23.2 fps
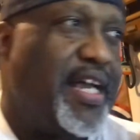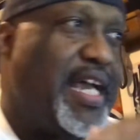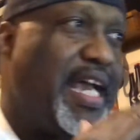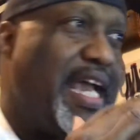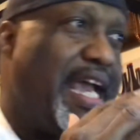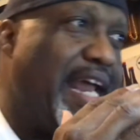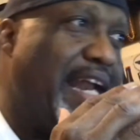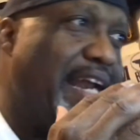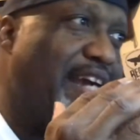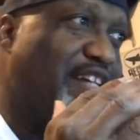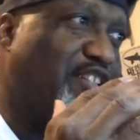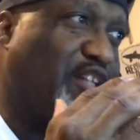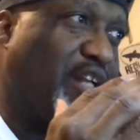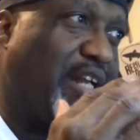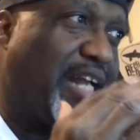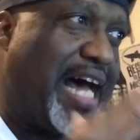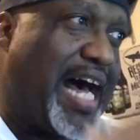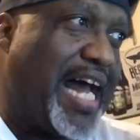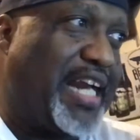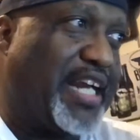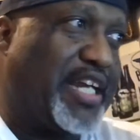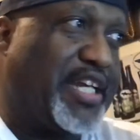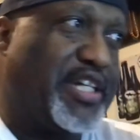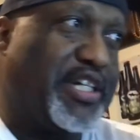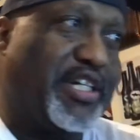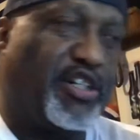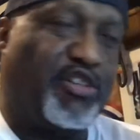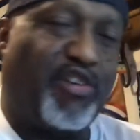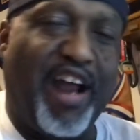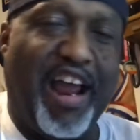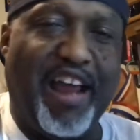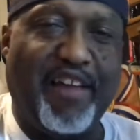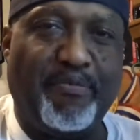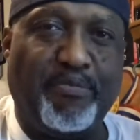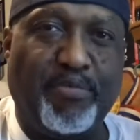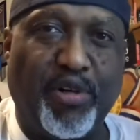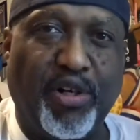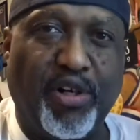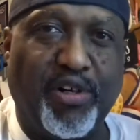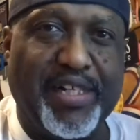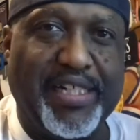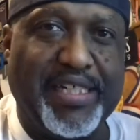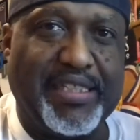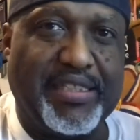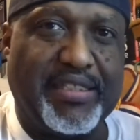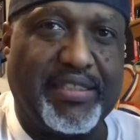And there's a lot of good craft
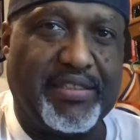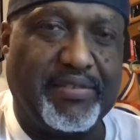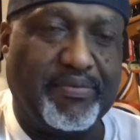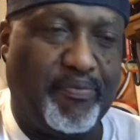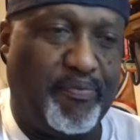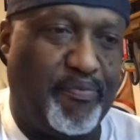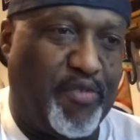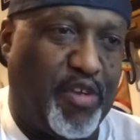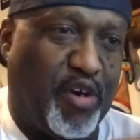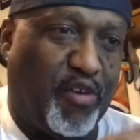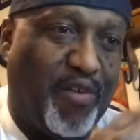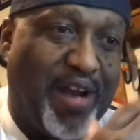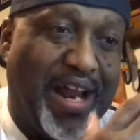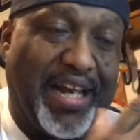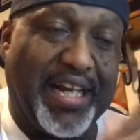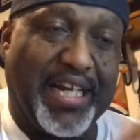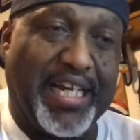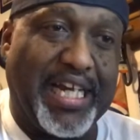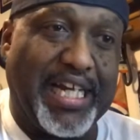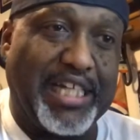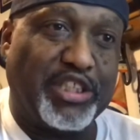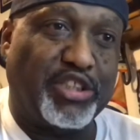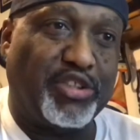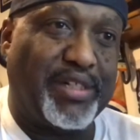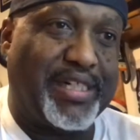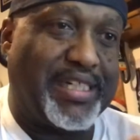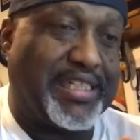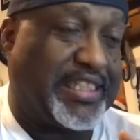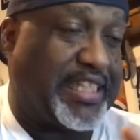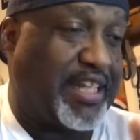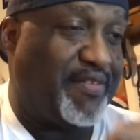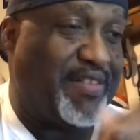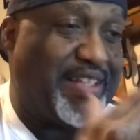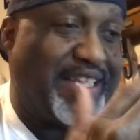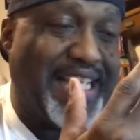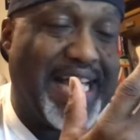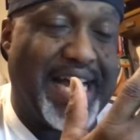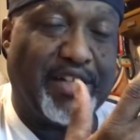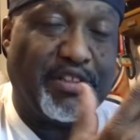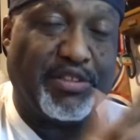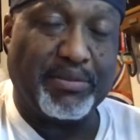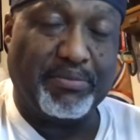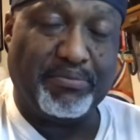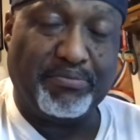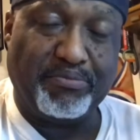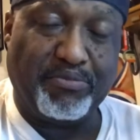breweries around the country,
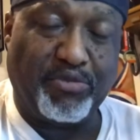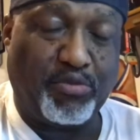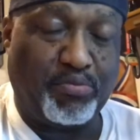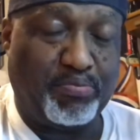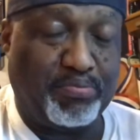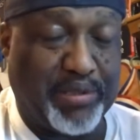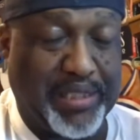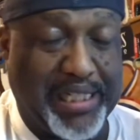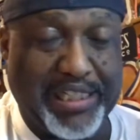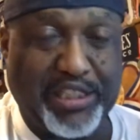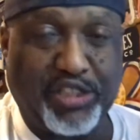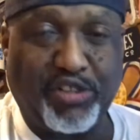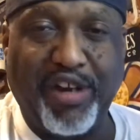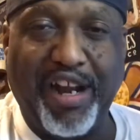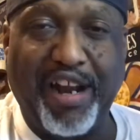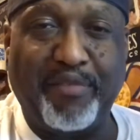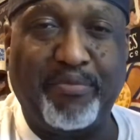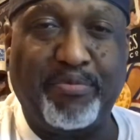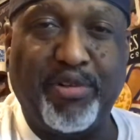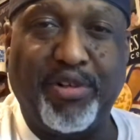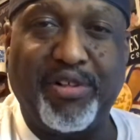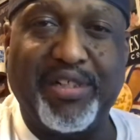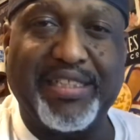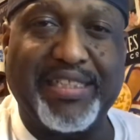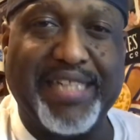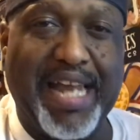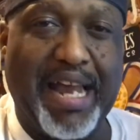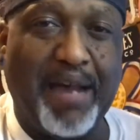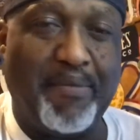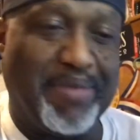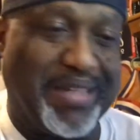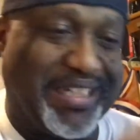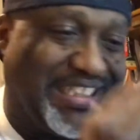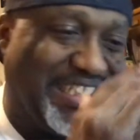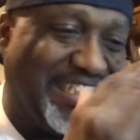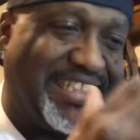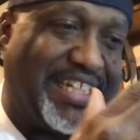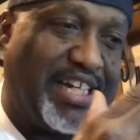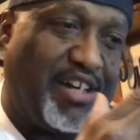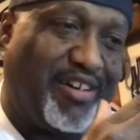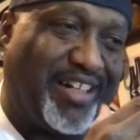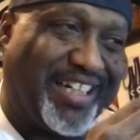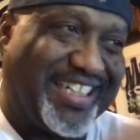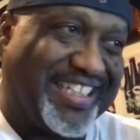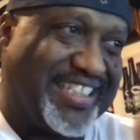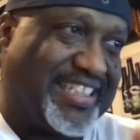7,000 plus craft breweries now. But just
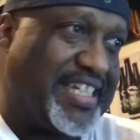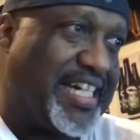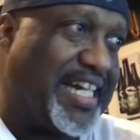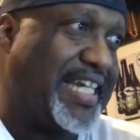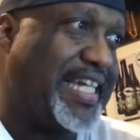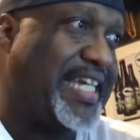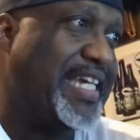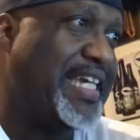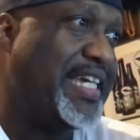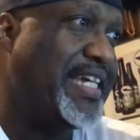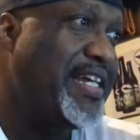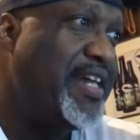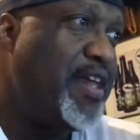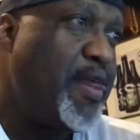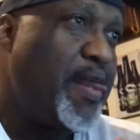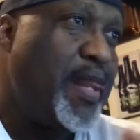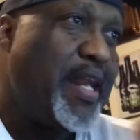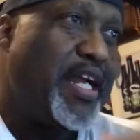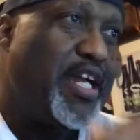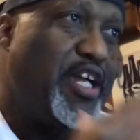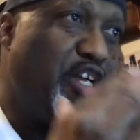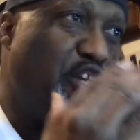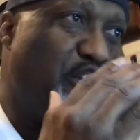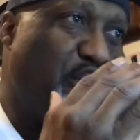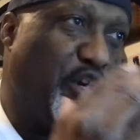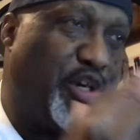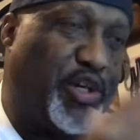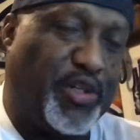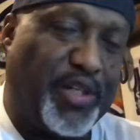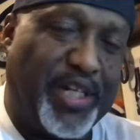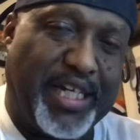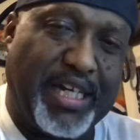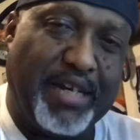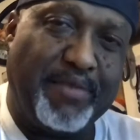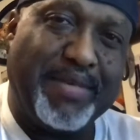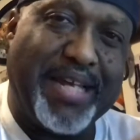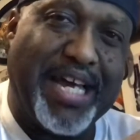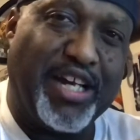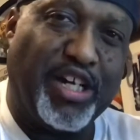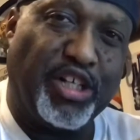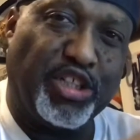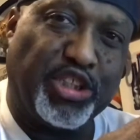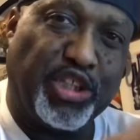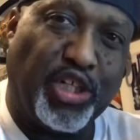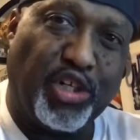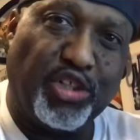here in Kentucky, you know, you're going to come down
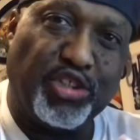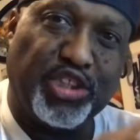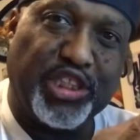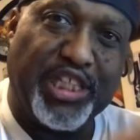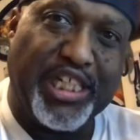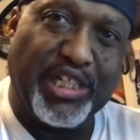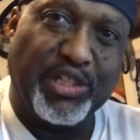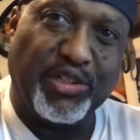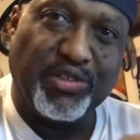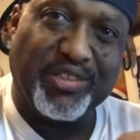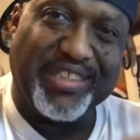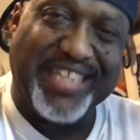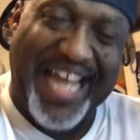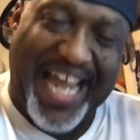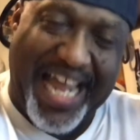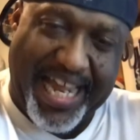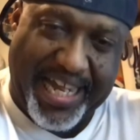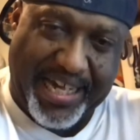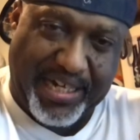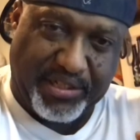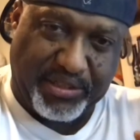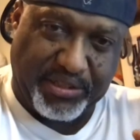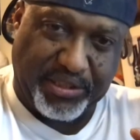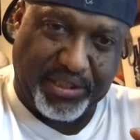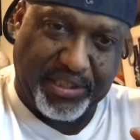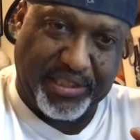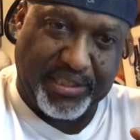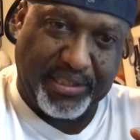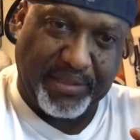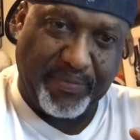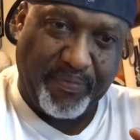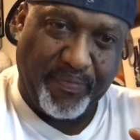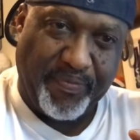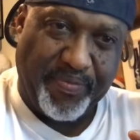to Churchill Downs